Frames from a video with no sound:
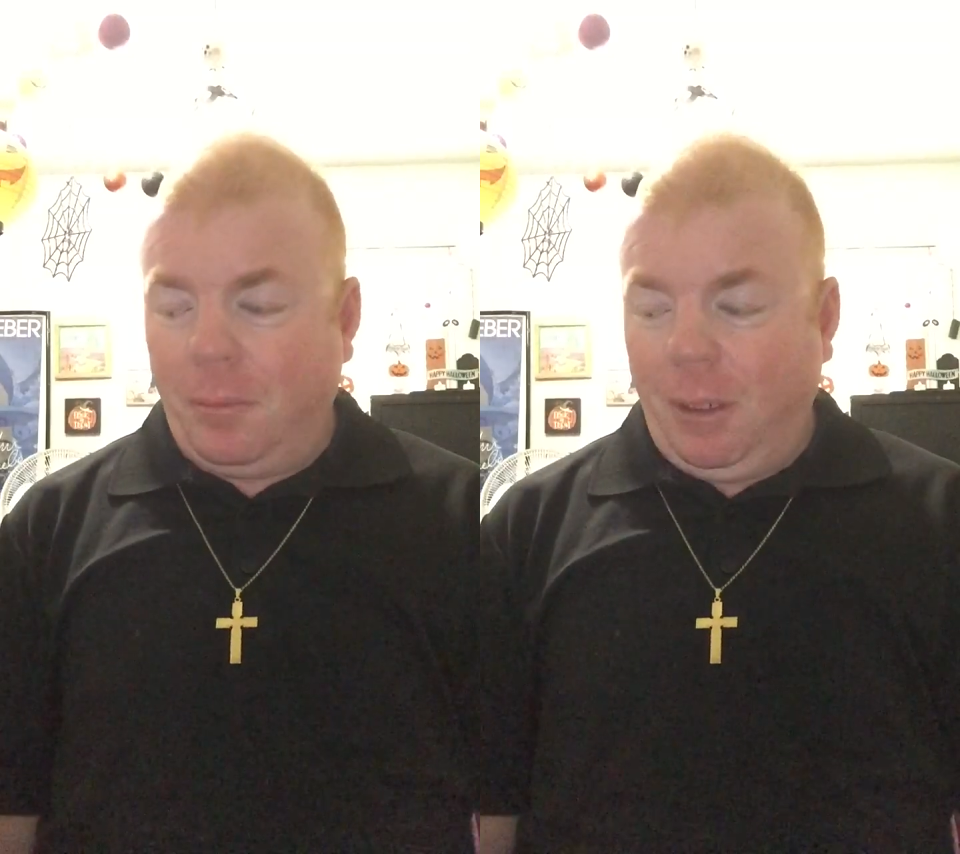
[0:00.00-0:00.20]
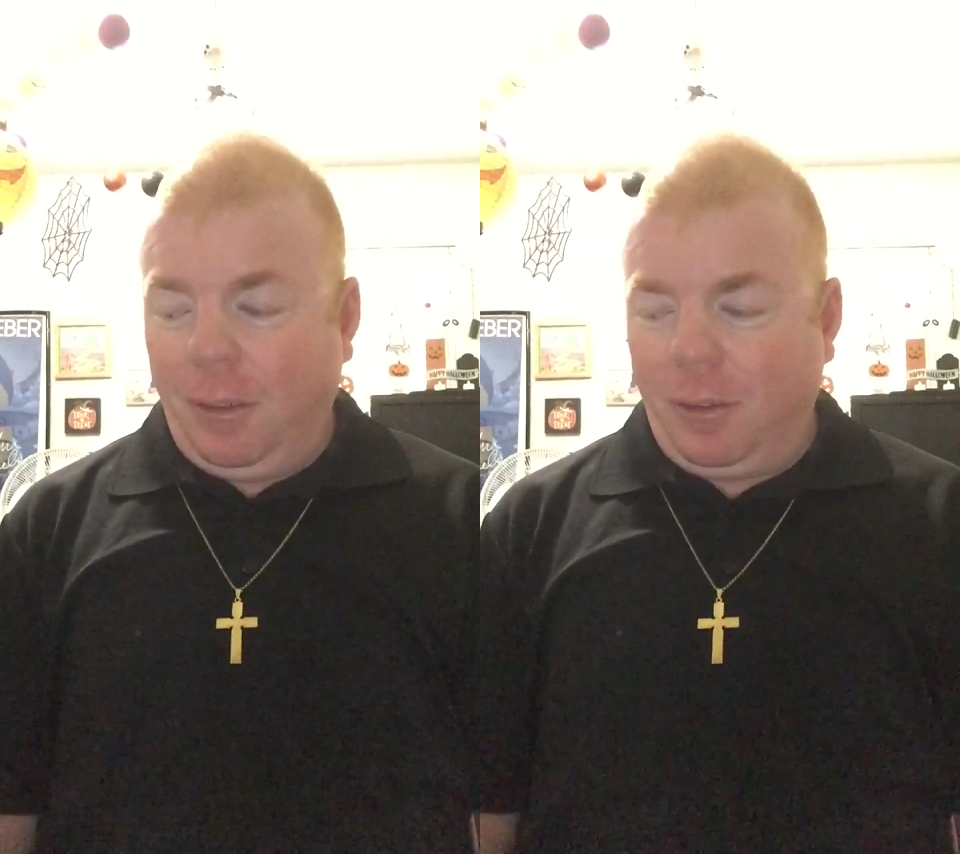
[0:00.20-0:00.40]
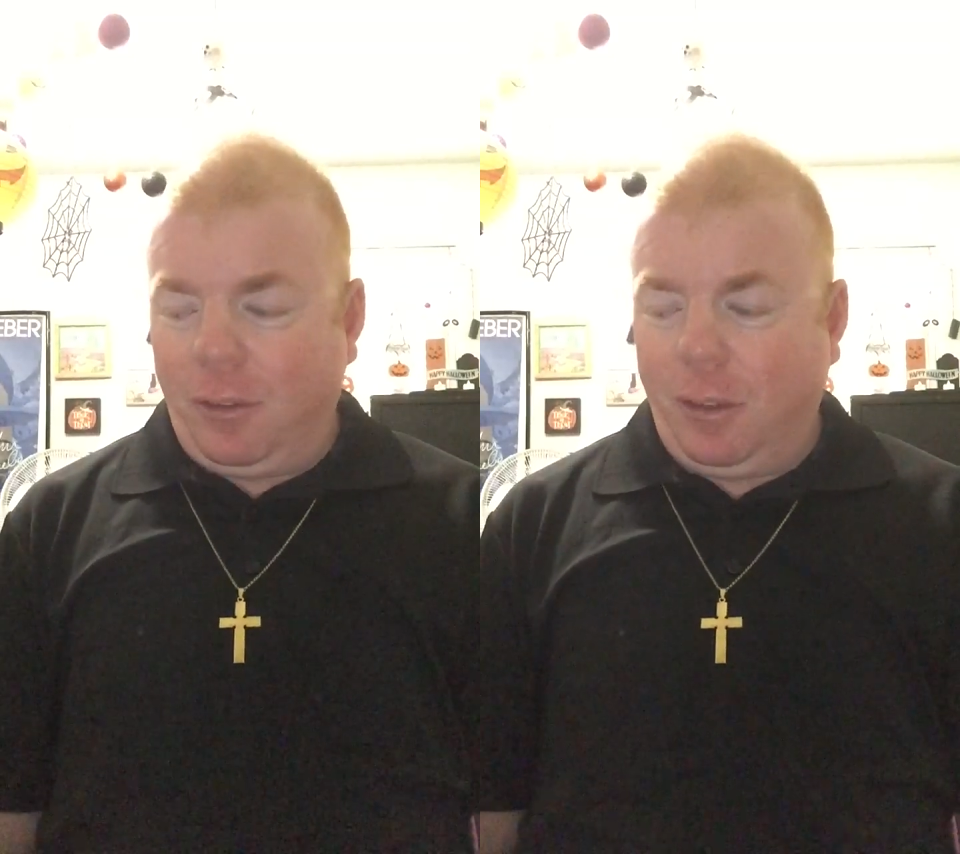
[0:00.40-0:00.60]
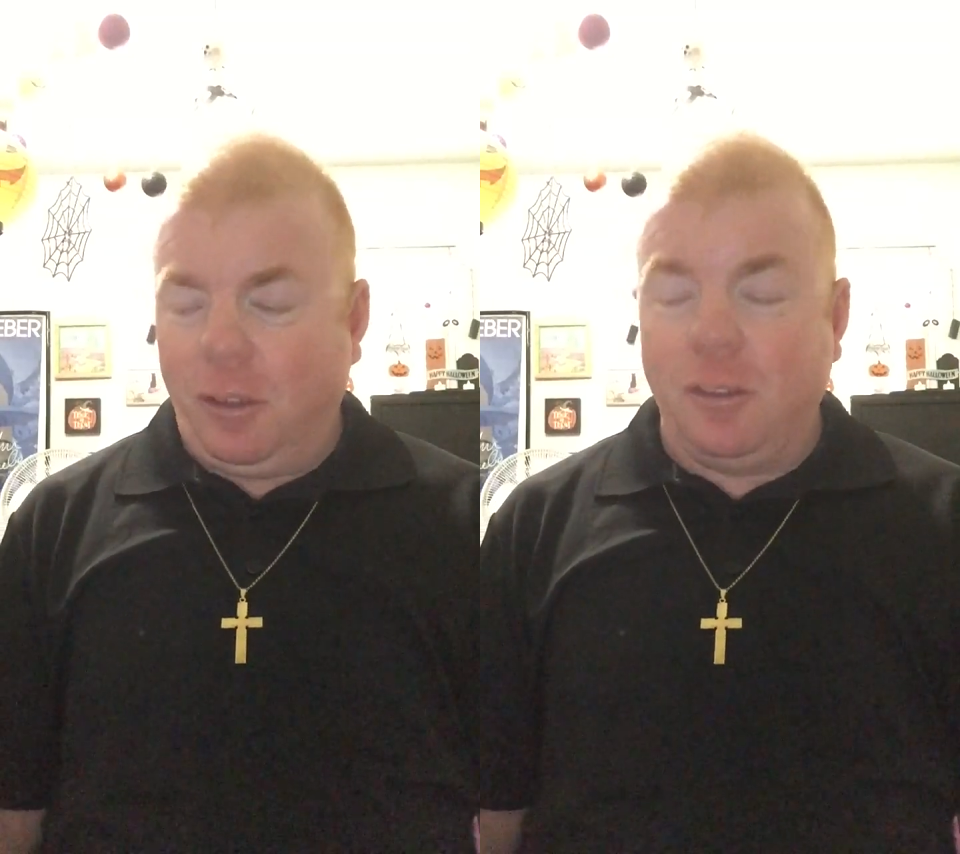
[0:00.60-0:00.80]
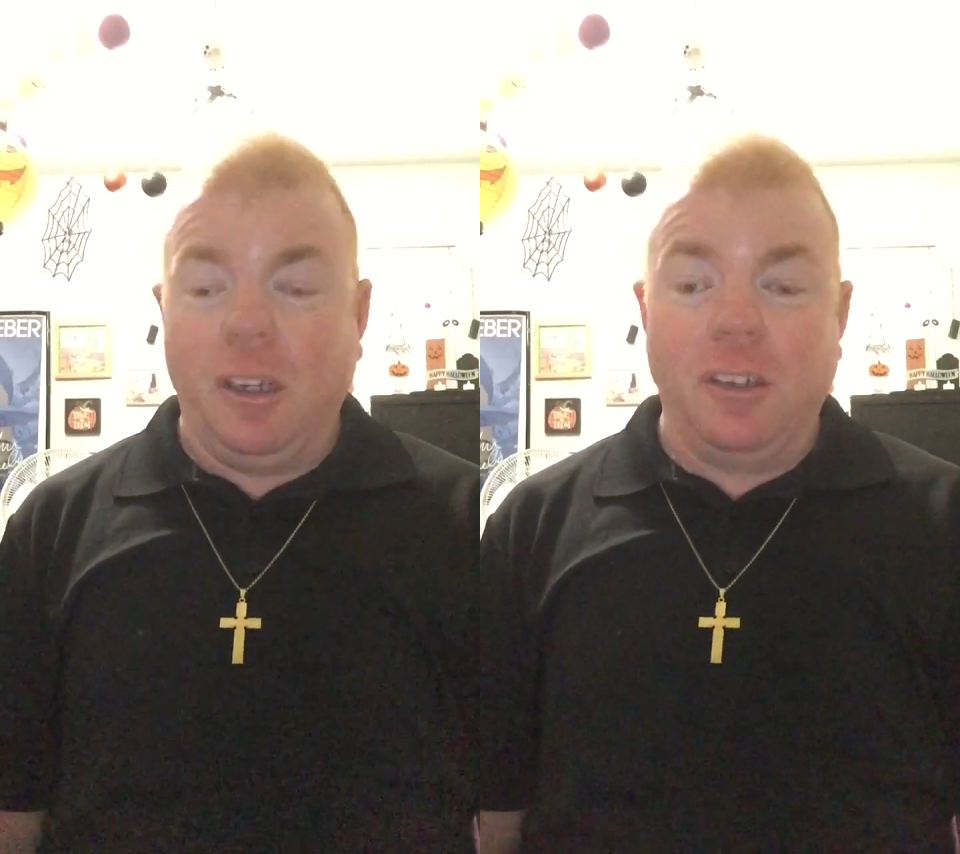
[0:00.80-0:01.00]
message.
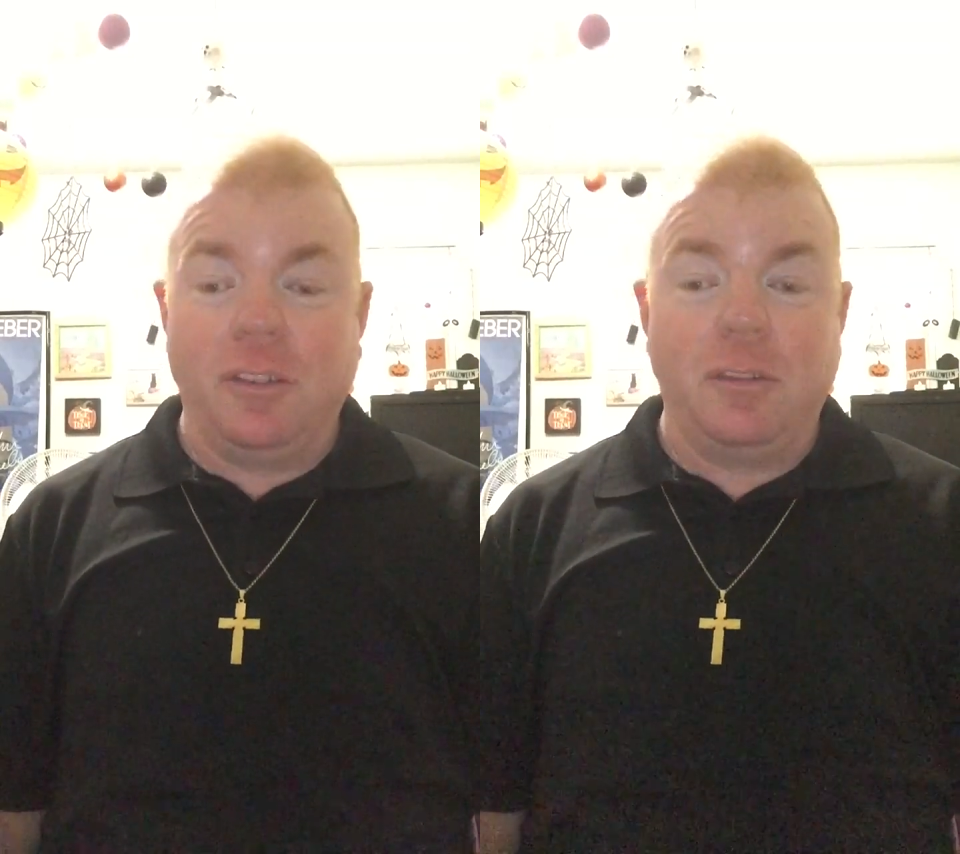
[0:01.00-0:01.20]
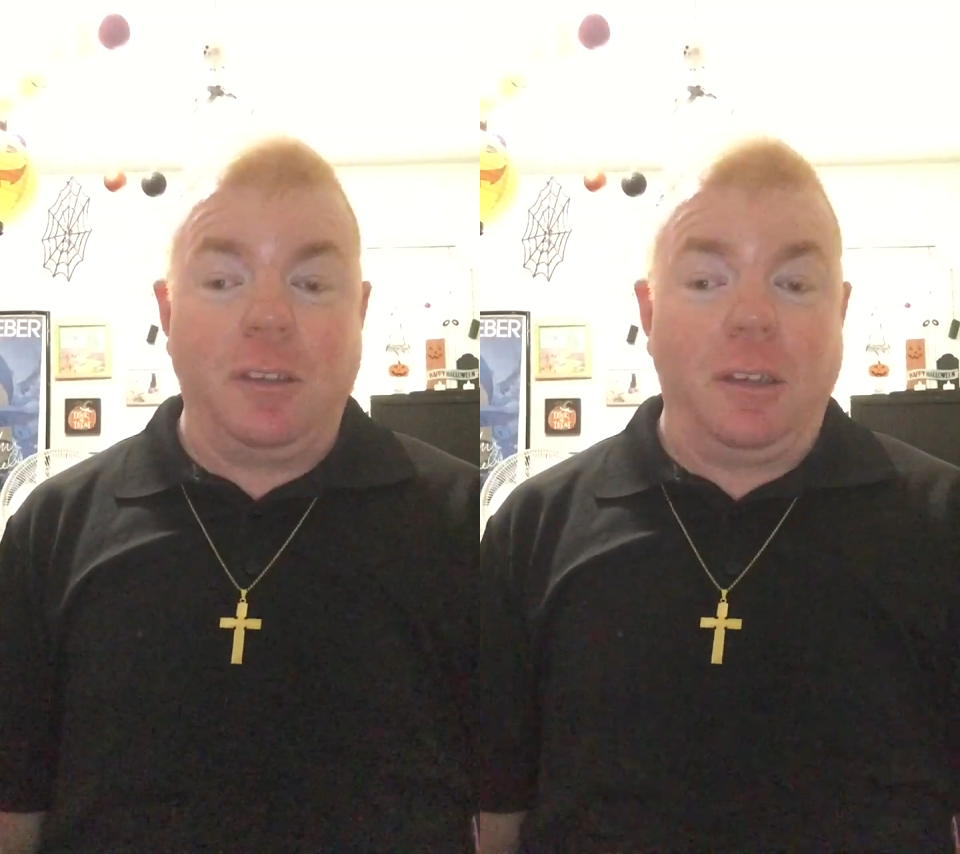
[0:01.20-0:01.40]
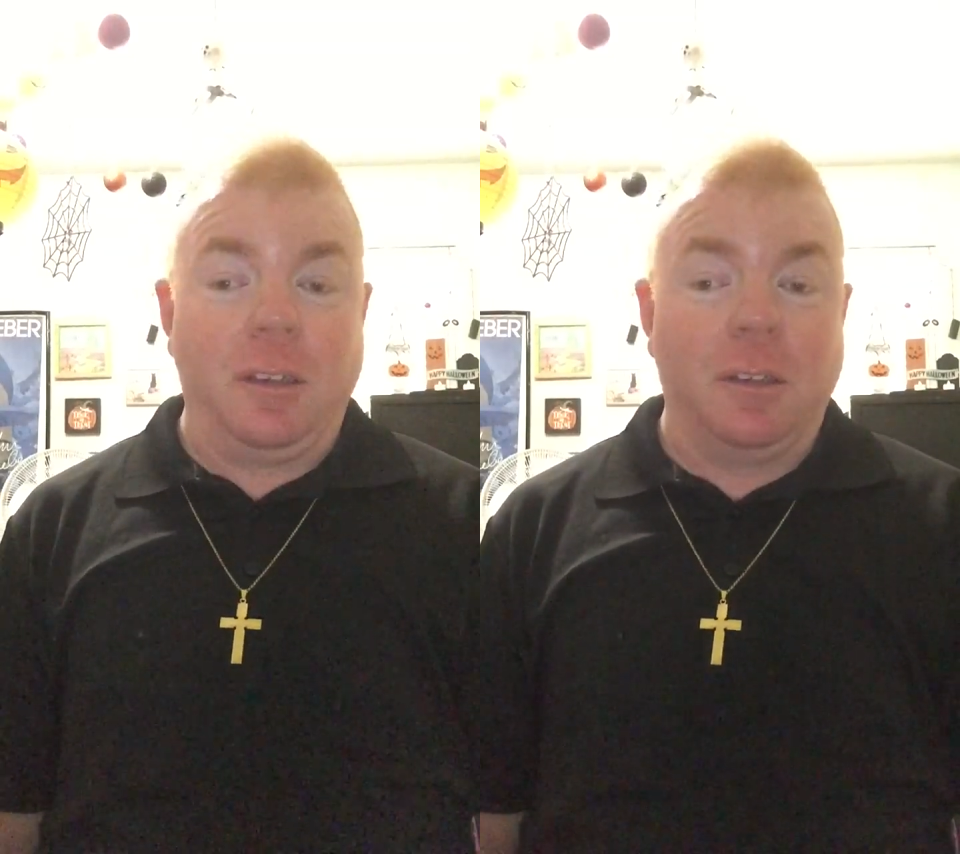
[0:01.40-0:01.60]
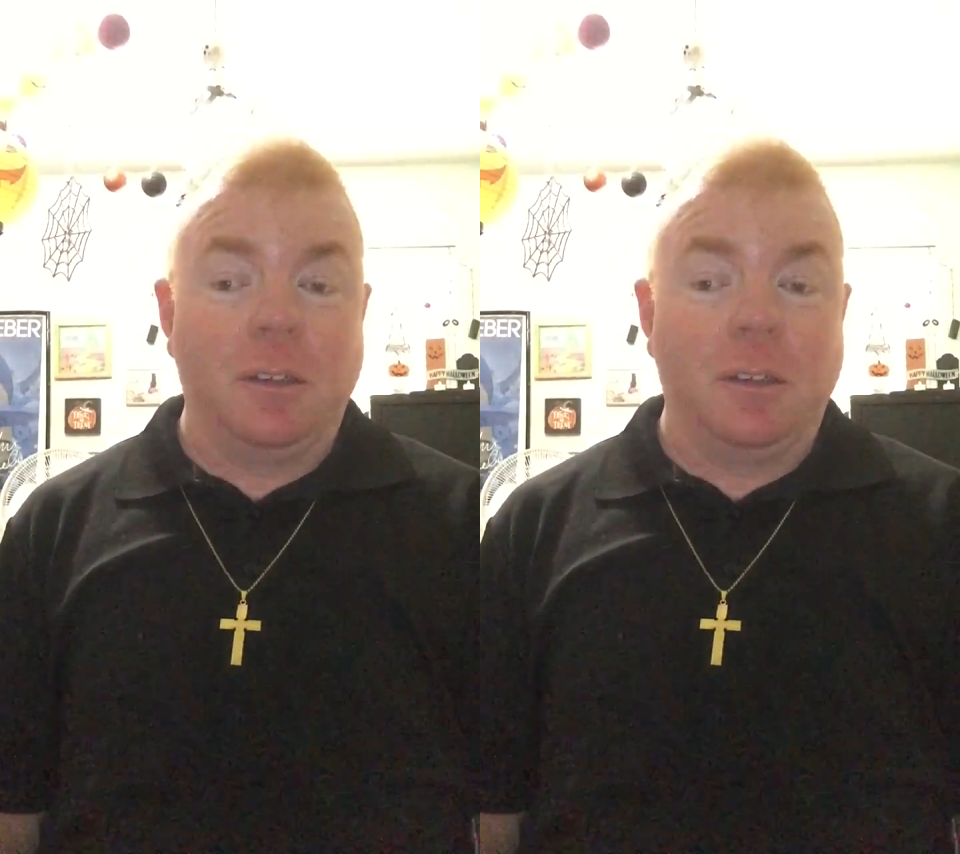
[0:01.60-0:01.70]
Yesterday,